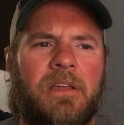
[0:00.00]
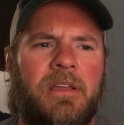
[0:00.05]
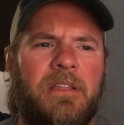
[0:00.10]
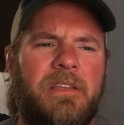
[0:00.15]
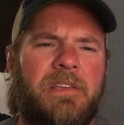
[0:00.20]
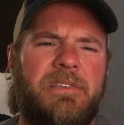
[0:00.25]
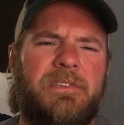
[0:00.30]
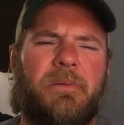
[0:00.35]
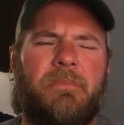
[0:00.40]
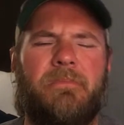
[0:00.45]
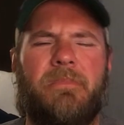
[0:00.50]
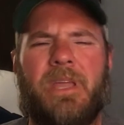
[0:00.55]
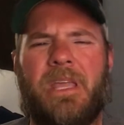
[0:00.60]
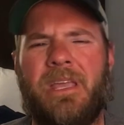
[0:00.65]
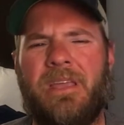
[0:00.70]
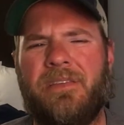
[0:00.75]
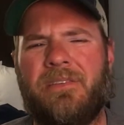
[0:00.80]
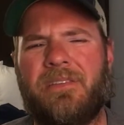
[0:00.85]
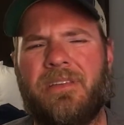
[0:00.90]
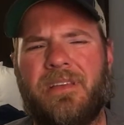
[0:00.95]
He's
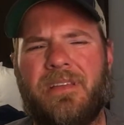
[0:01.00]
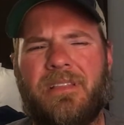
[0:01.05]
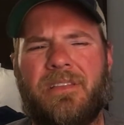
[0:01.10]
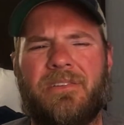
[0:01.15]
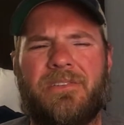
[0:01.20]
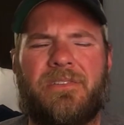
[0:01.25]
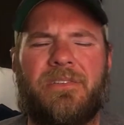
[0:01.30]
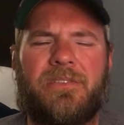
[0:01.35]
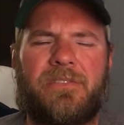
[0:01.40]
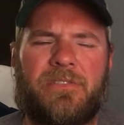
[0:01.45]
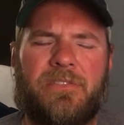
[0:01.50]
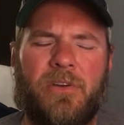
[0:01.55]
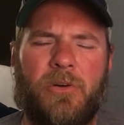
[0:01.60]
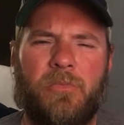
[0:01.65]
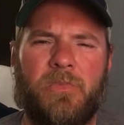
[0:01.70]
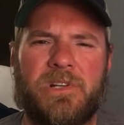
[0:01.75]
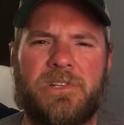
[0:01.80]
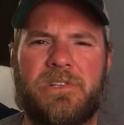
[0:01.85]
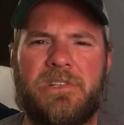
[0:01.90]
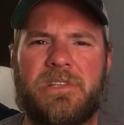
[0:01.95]
amazing. There's just so
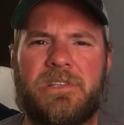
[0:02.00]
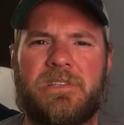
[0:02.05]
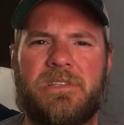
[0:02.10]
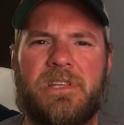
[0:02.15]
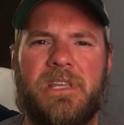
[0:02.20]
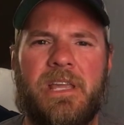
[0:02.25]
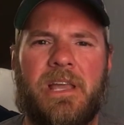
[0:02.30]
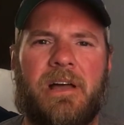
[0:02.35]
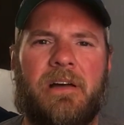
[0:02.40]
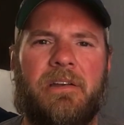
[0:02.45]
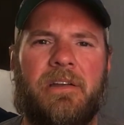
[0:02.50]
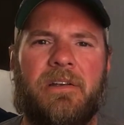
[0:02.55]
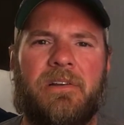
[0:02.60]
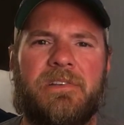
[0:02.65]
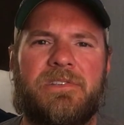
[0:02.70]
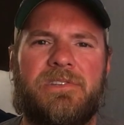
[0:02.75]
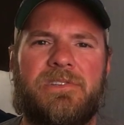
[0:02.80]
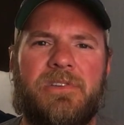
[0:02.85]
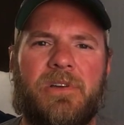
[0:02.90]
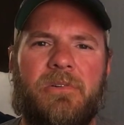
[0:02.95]
much to see out here.
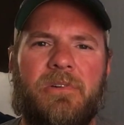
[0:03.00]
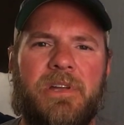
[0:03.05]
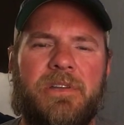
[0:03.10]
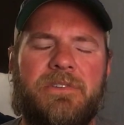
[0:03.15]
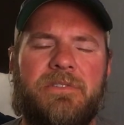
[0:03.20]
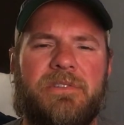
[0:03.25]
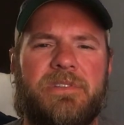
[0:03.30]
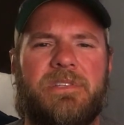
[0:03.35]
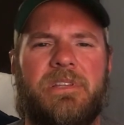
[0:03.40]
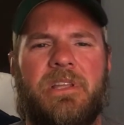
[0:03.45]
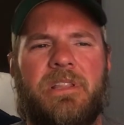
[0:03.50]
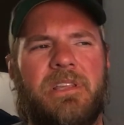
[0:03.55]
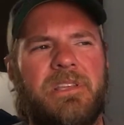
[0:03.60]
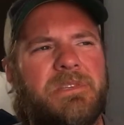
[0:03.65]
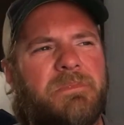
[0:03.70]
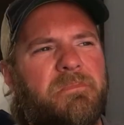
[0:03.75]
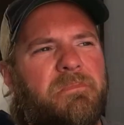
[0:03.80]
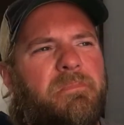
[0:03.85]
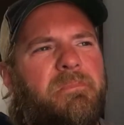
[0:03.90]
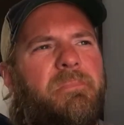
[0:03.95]
It's so interesting.
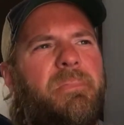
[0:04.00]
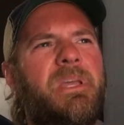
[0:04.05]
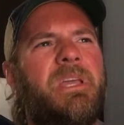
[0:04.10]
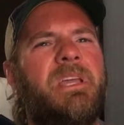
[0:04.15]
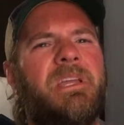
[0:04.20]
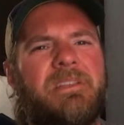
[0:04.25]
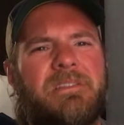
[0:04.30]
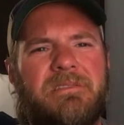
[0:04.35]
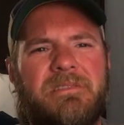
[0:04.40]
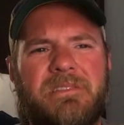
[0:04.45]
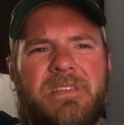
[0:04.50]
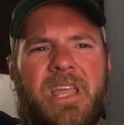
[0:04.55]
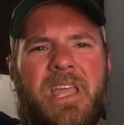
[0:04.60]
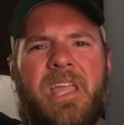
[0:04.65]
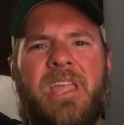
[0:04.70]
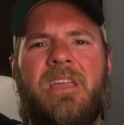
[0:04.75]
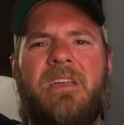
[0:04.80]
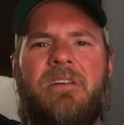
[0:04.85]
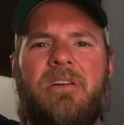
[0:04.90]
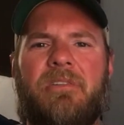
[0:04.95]
These big
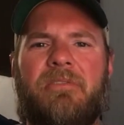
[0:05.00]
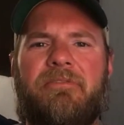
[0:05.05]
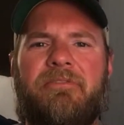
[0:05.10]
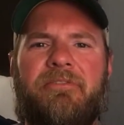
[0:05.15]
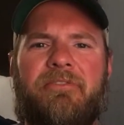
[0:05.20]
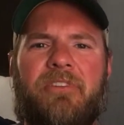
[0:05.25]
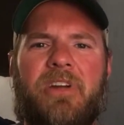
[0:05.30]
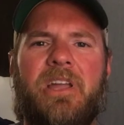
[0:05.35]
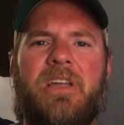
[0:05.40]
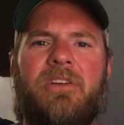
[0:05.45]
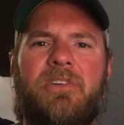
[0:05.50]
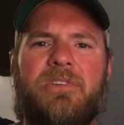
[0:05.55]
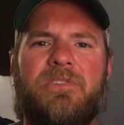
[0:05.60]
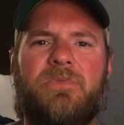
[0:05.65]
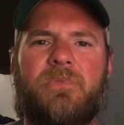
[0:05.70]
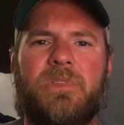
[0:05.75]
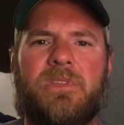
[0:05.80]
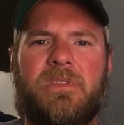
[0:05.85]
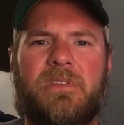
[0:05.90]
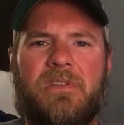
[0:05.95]
tanker freighters
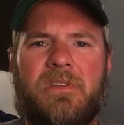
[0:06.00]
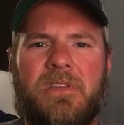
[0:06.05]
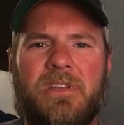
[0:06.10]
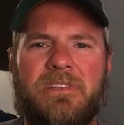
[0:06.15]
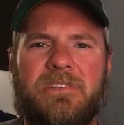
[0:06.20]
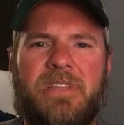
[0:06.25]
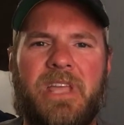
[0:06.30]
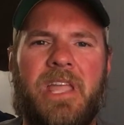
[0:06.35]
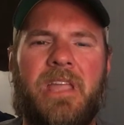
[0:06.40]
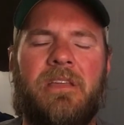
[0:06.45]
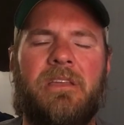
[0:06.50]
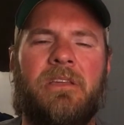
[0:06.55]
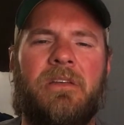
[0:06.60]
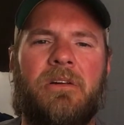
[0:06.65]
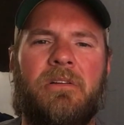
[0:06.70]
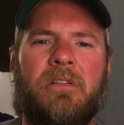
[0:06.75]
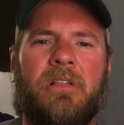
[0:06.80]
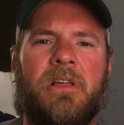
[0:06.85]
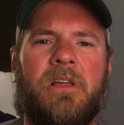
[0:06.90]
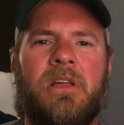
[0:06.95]
with contain, you
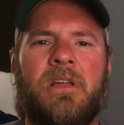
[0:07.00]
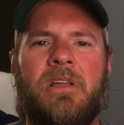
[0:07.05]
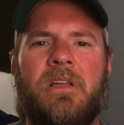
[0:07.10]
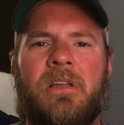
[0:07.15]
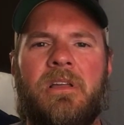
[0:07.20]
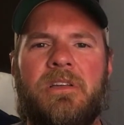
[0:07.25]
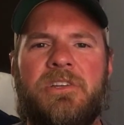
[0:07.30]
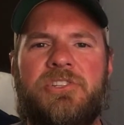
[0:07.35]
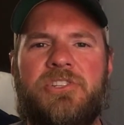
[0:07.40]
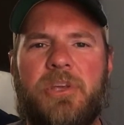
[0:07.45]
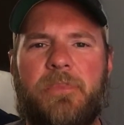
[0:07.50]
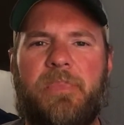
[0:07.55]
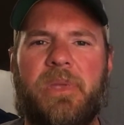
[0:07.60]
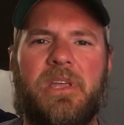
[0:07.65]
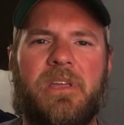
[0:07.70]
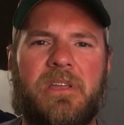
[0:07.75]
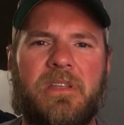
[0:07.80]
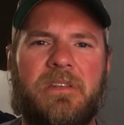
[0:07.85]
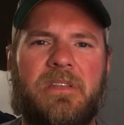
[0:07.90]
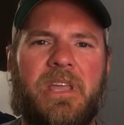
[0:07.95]
know,
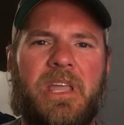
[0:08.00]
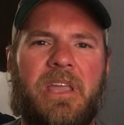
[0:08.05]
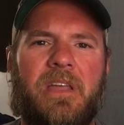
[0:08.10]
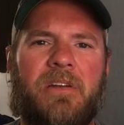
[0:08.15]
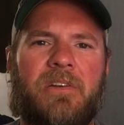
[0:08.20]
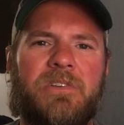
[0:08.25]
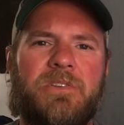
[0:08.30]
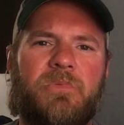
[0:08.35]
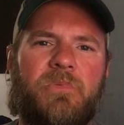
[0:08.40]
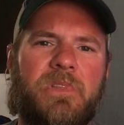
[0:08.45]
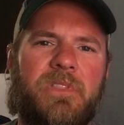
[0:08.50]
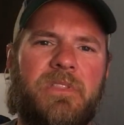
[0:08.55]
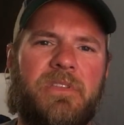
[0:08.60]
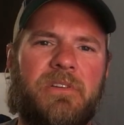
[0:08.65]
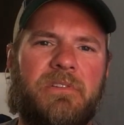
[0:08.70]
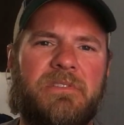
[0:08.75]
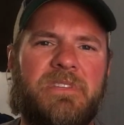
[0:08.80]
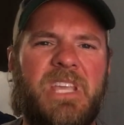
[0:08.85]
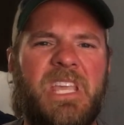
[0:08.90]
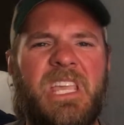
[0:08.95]
shipping containers with
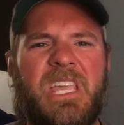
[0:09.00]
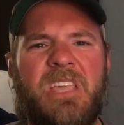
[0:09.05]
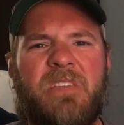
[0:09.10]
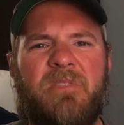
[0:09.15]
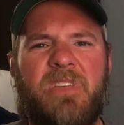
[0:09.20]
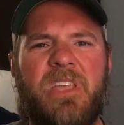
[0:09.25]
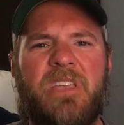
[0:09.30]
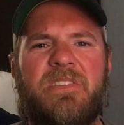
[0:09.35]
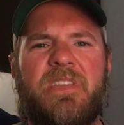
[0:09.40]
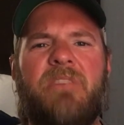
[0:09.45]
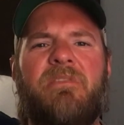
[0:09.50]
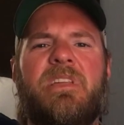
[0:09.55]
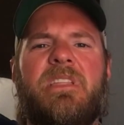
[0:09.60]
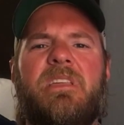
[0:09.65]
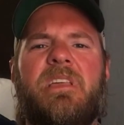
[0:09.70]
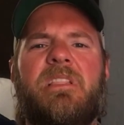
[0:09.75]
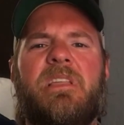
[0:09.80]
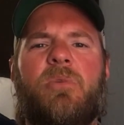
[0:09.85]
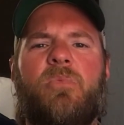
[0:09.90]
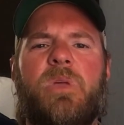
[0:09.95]
your T Vs,
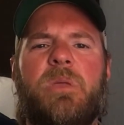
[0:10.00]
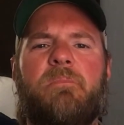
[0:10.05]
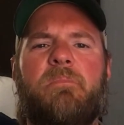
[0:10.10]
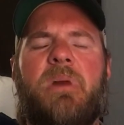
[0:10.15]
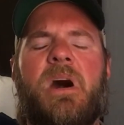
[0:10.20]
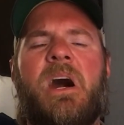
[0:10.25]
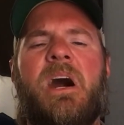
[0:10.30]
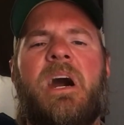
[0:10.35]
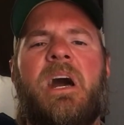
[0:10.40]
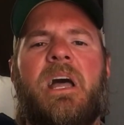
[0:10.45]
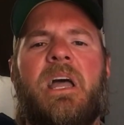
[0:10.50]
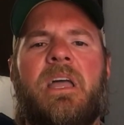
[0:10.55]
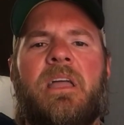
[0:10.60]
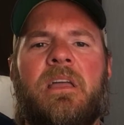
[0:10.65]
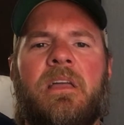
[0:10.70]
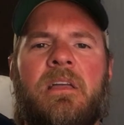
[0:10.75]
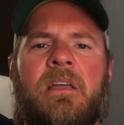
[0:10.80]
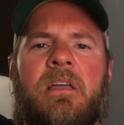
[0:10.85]
everything that we buy.